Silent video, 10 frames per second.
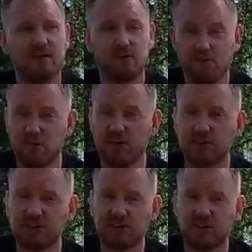
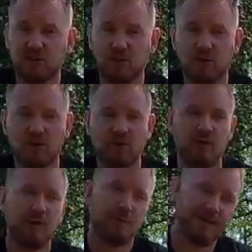restrictions on
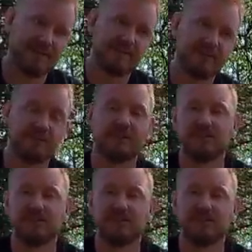passengers